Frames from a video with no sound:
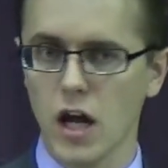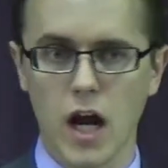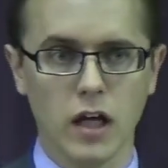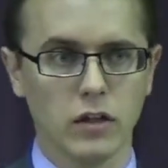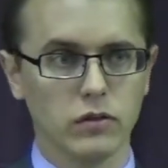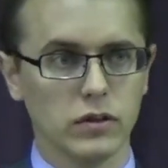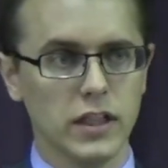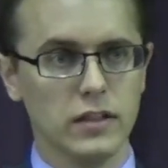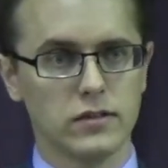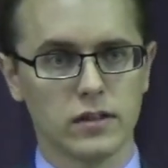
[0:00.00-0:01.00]
and
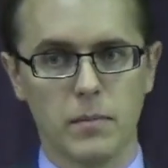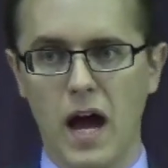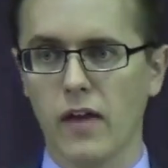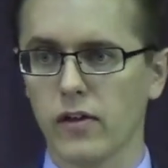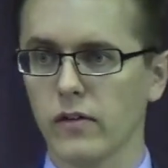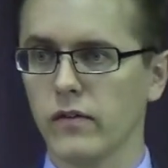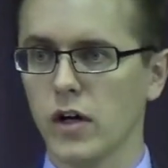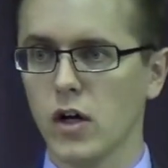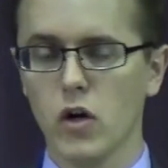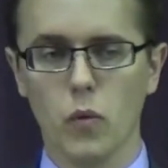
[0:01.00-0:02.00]
leads to the path of,
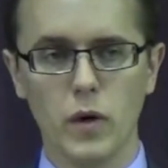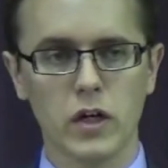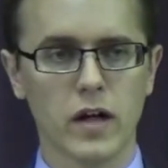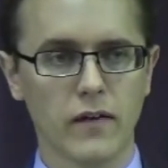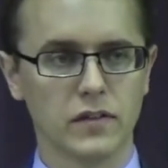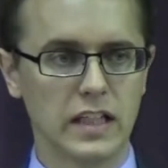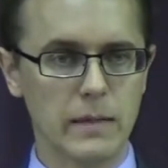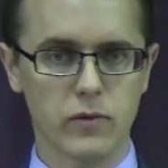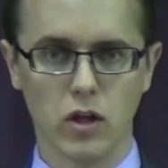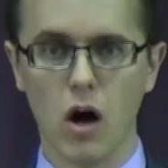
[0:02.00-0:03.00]
we don't have to
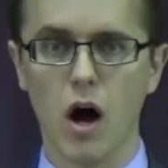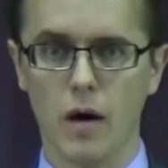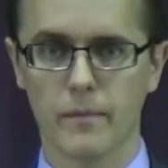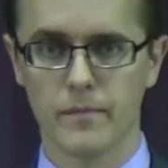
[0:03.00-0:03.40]
keep the law.